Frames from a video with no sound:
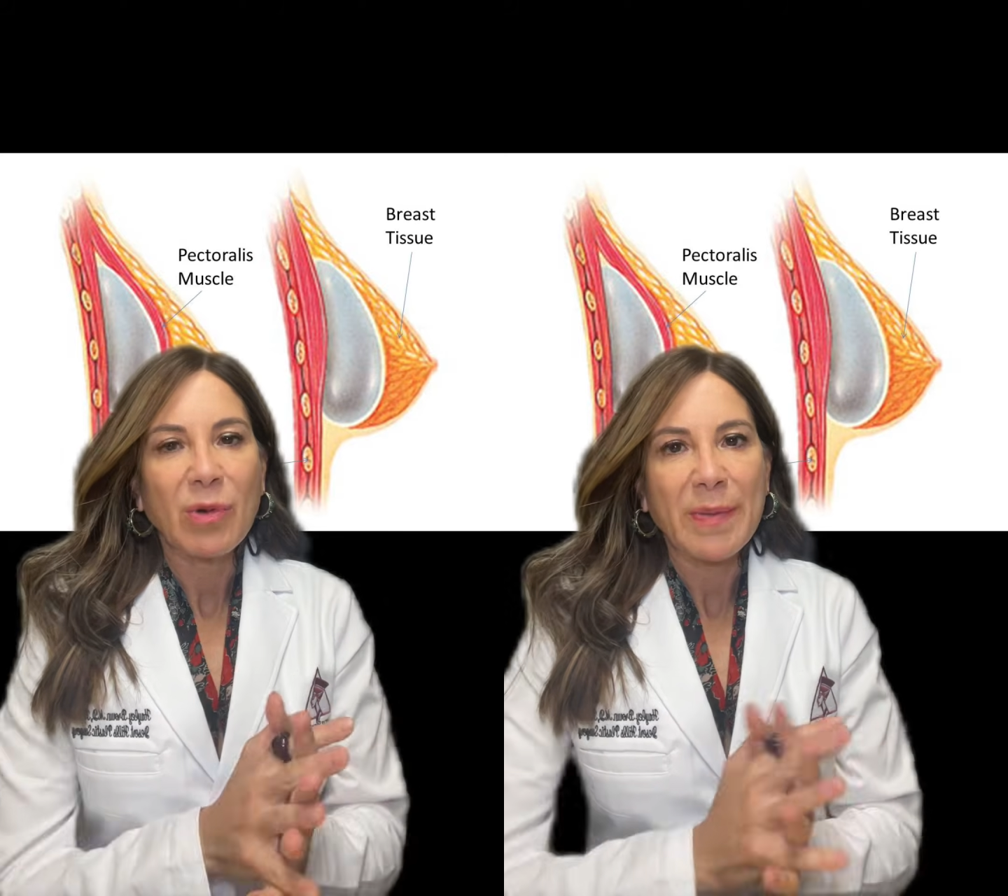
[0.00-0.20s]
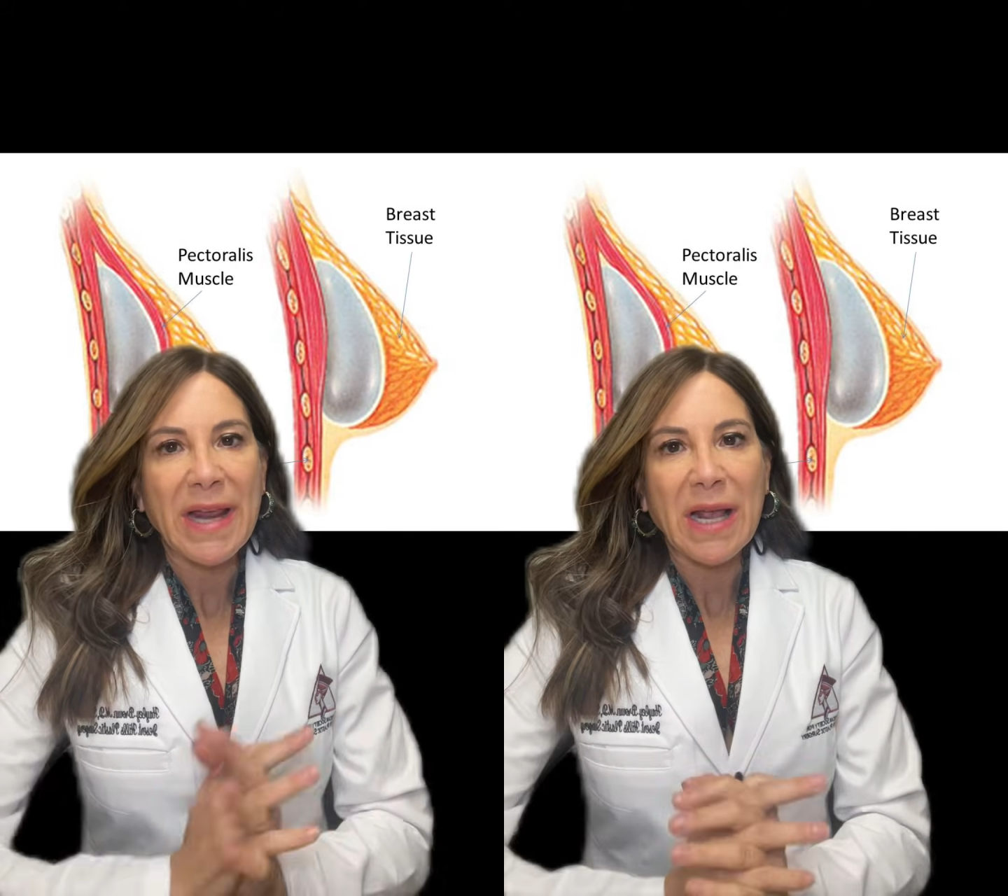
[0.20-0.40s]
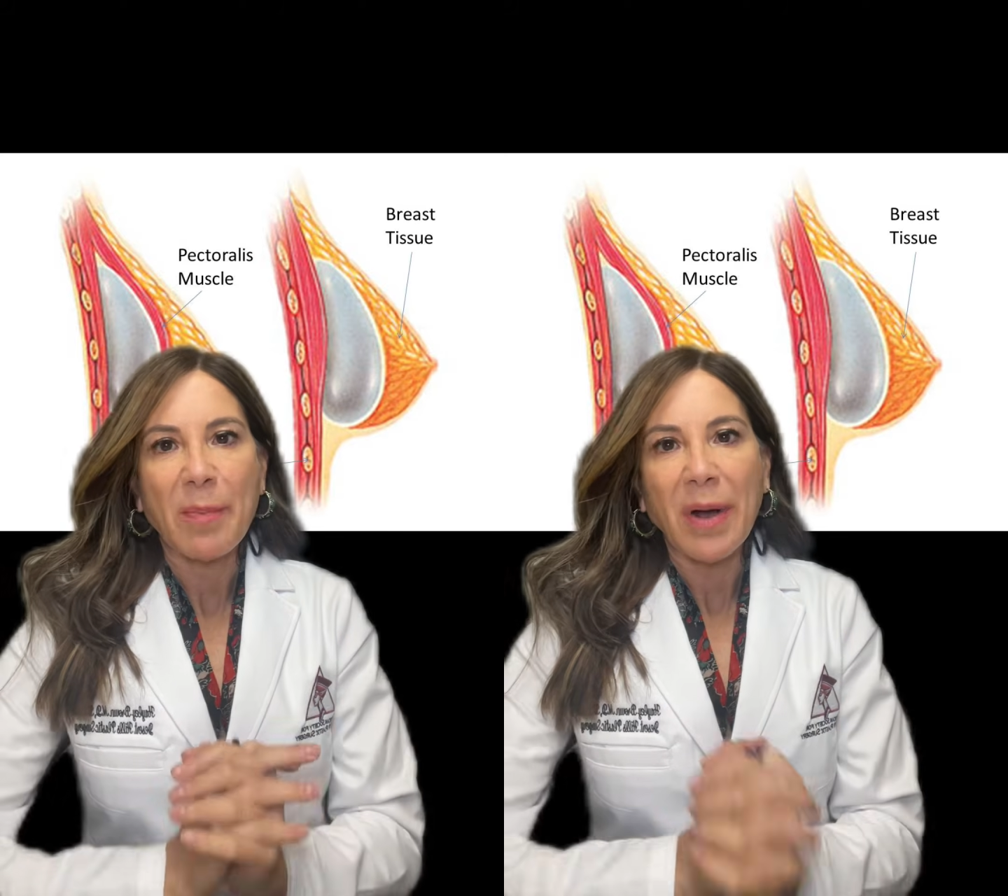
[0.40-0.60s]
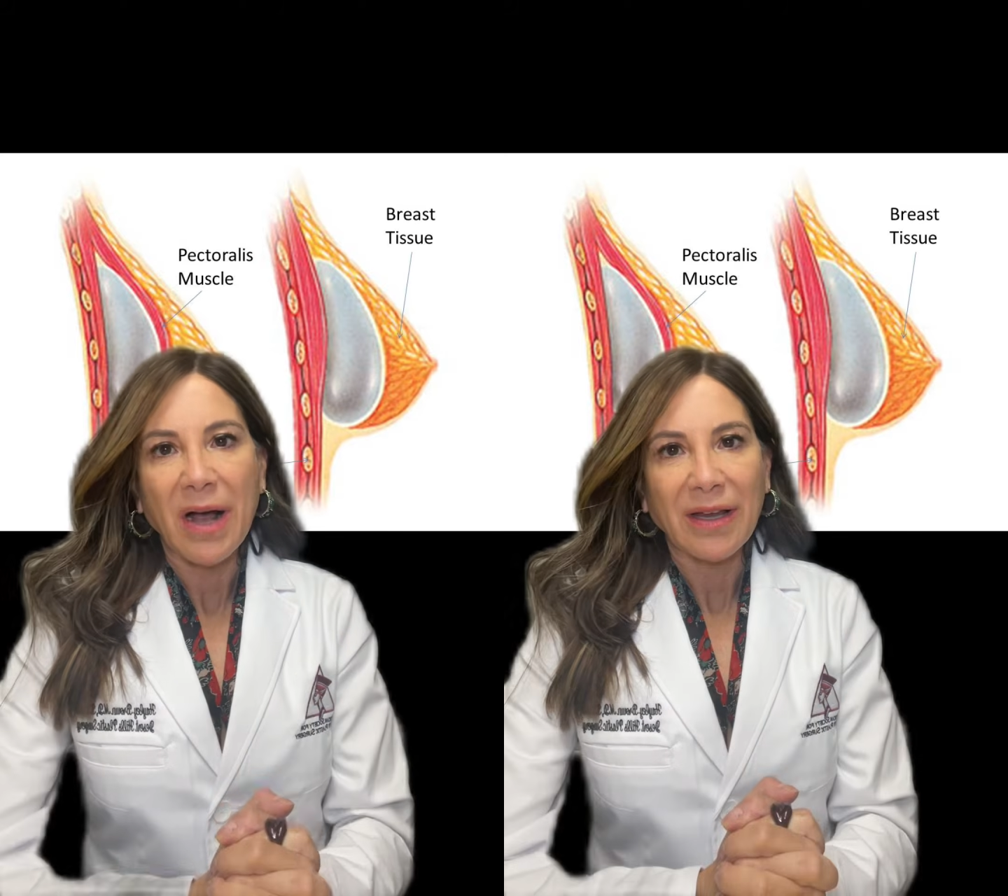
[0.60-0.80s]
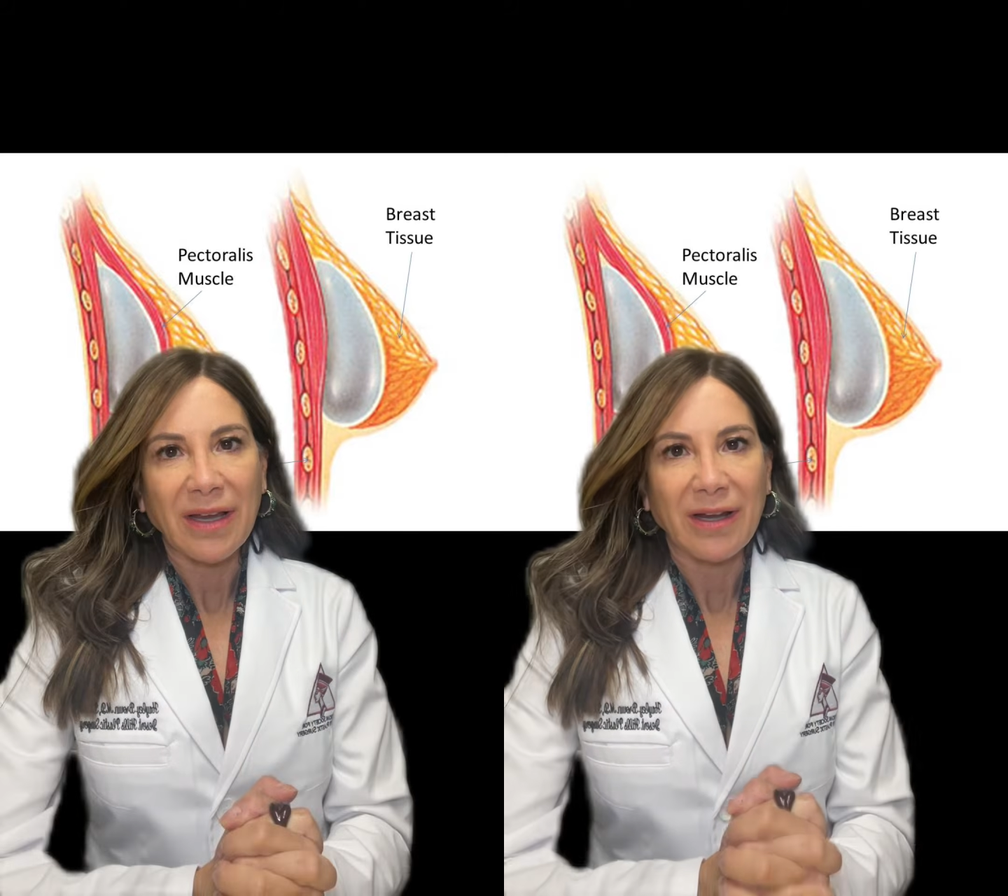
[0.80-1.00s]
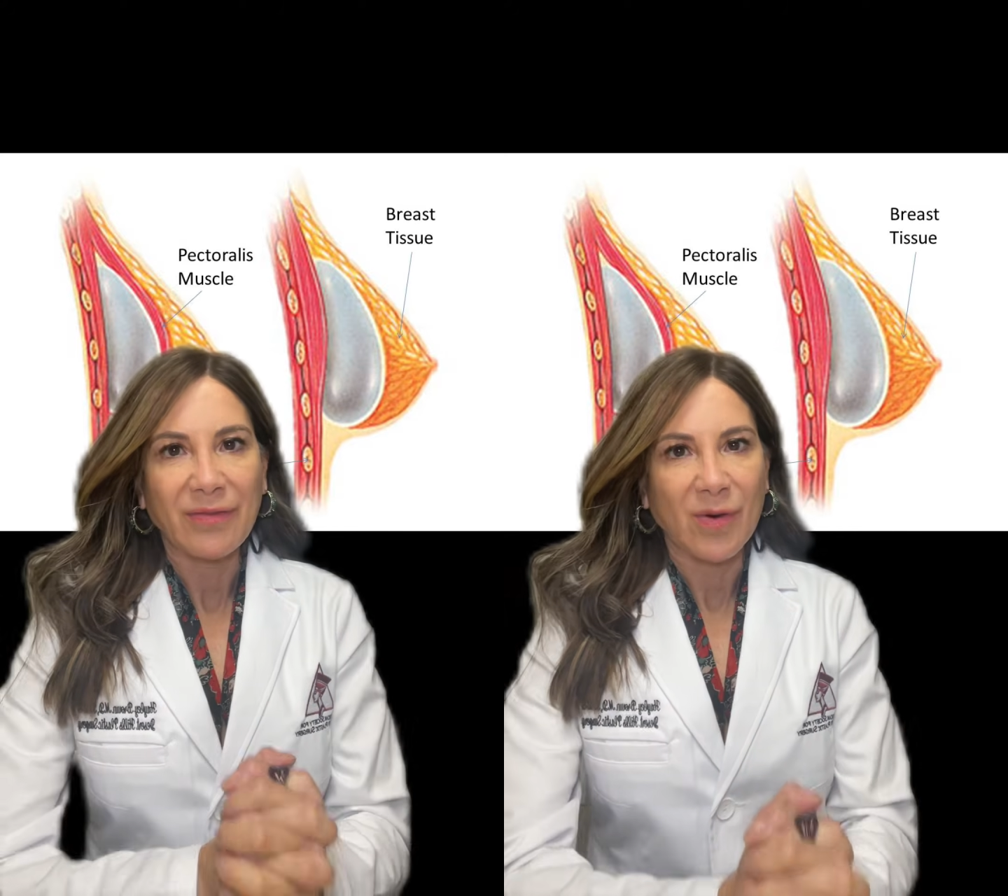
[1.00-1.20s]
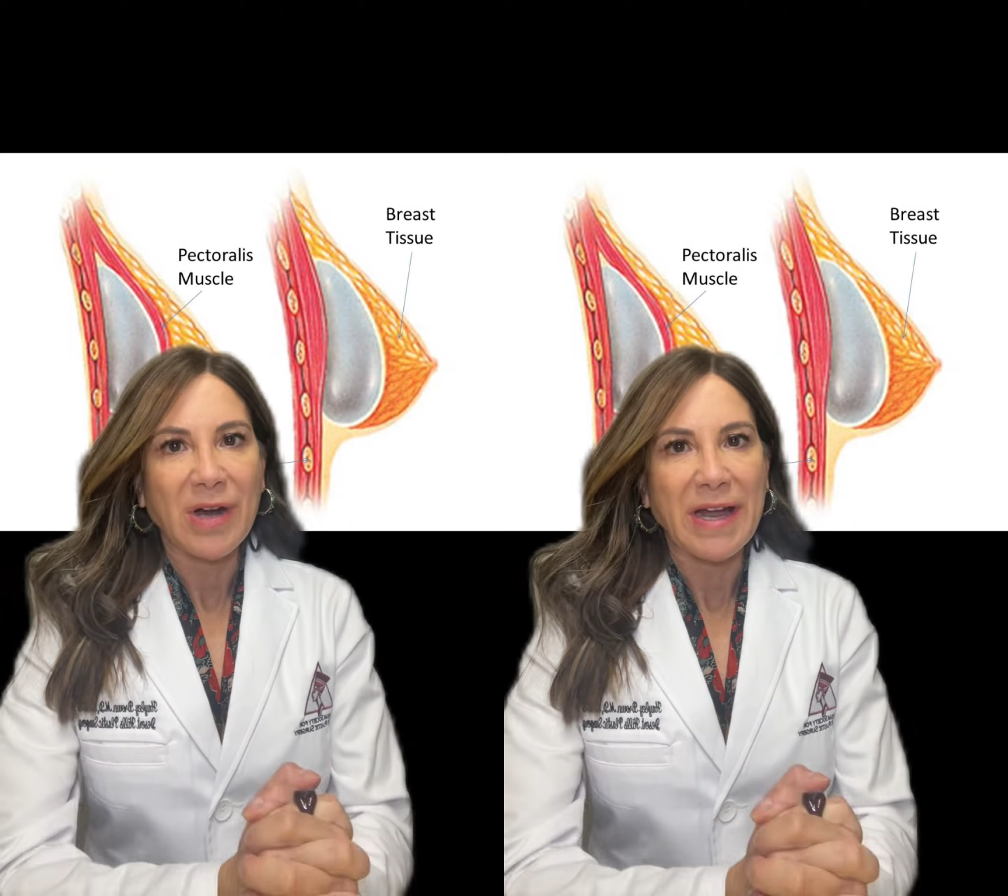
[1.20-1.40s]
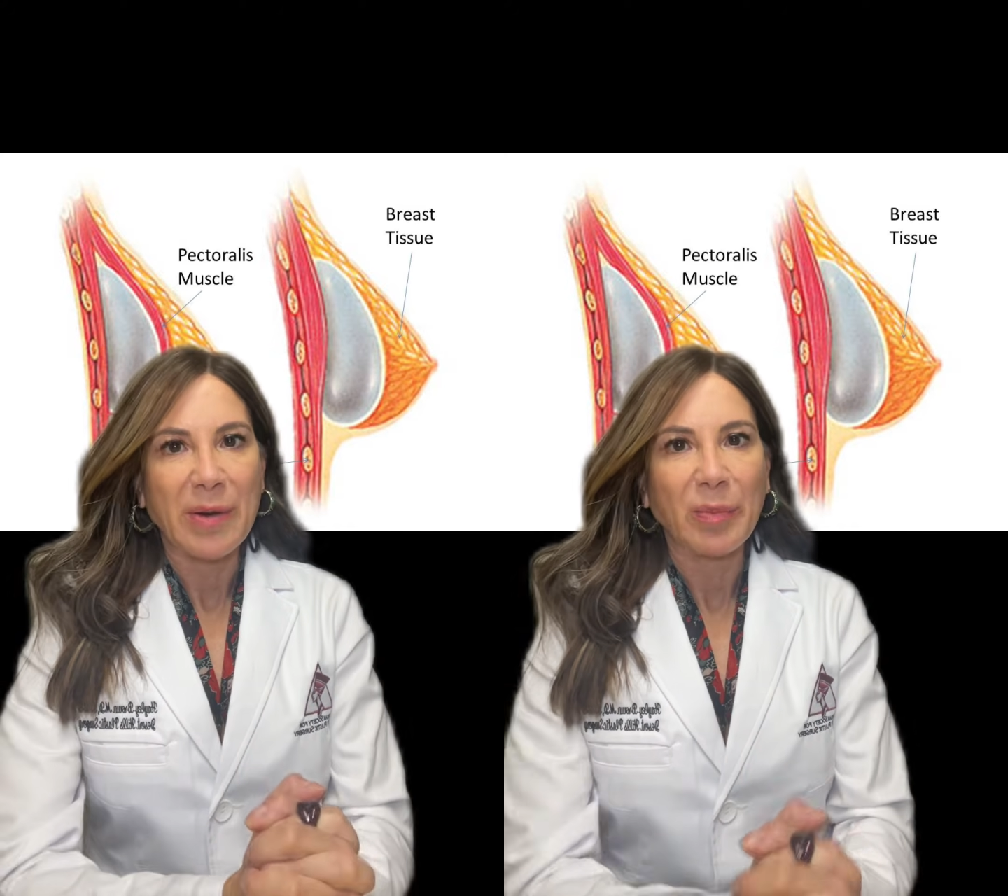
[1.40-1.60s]
we make a pocket for
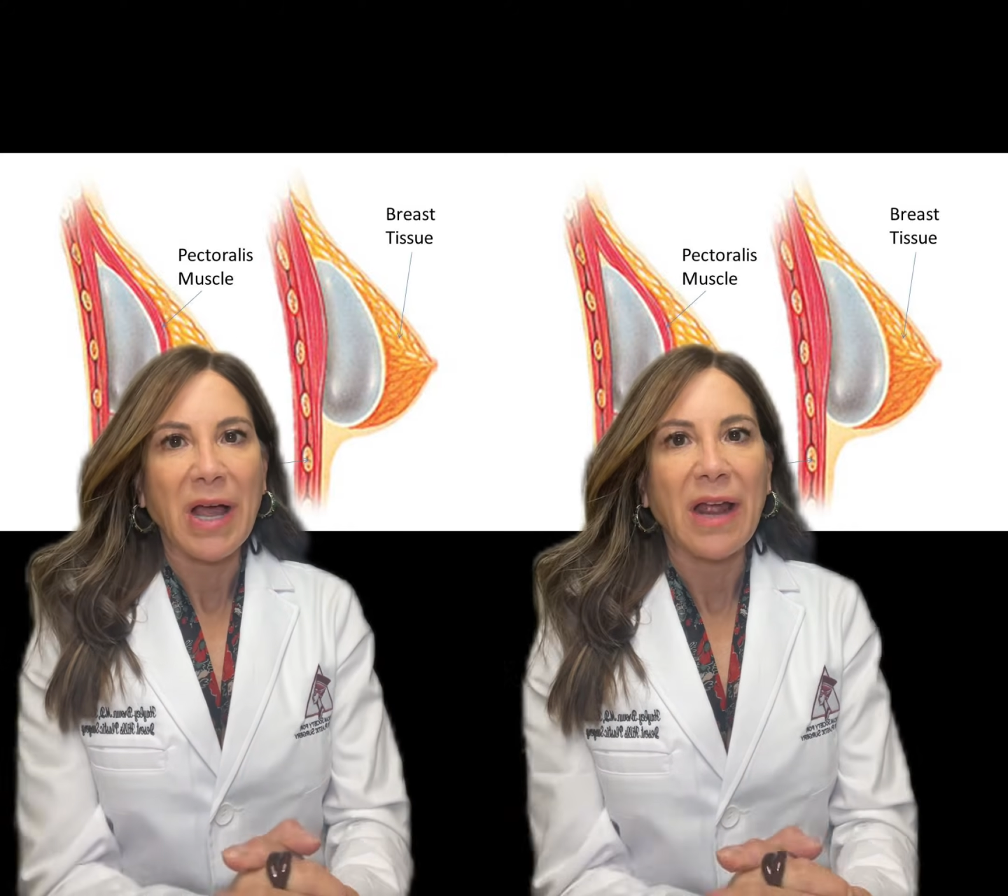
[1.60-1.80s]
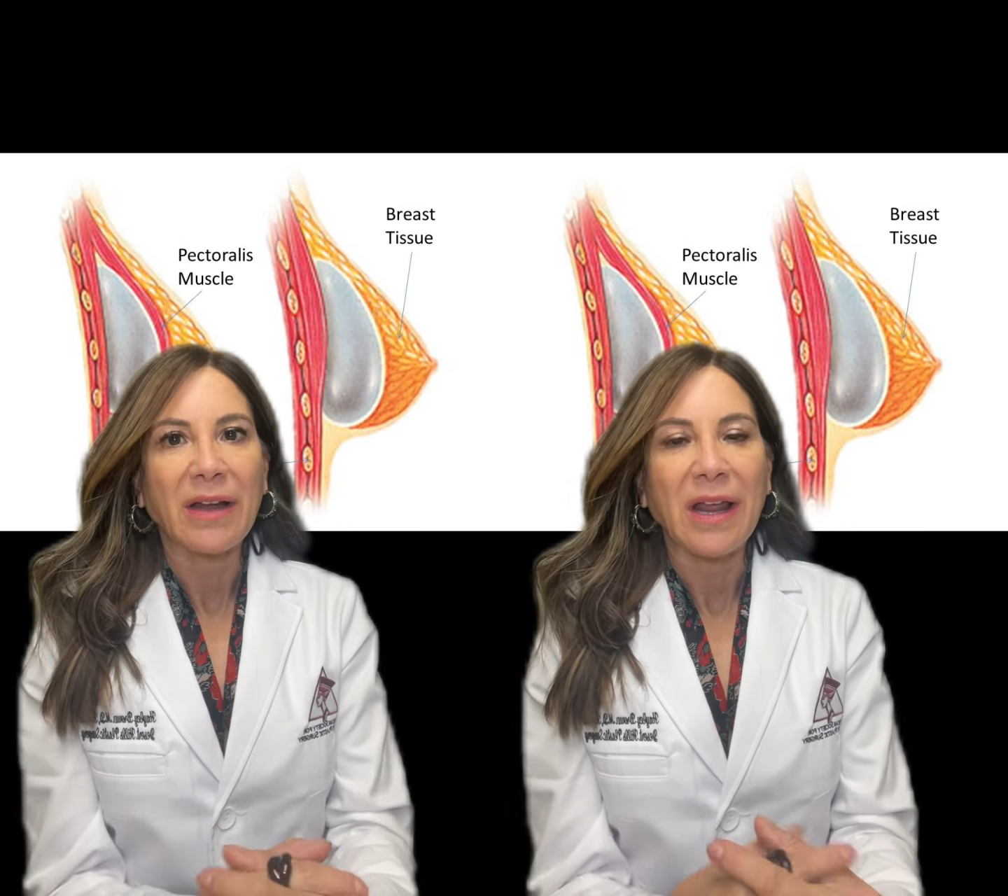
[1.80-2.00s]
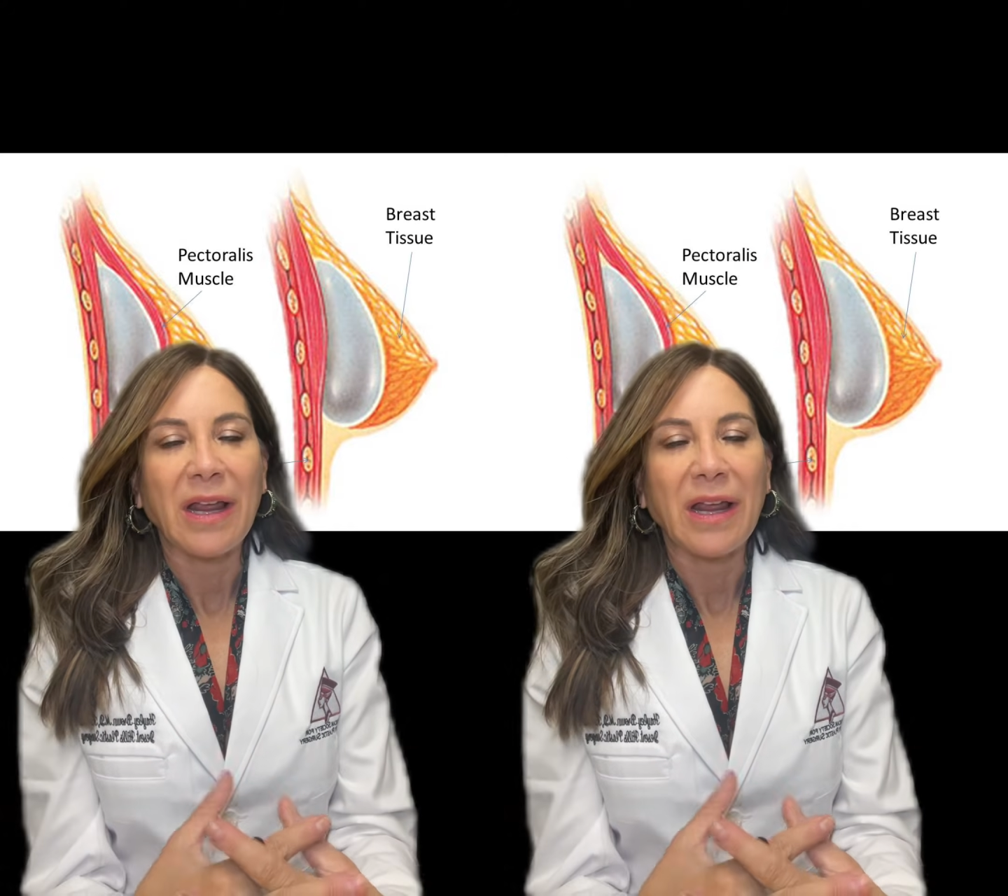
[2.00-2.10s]
an implant,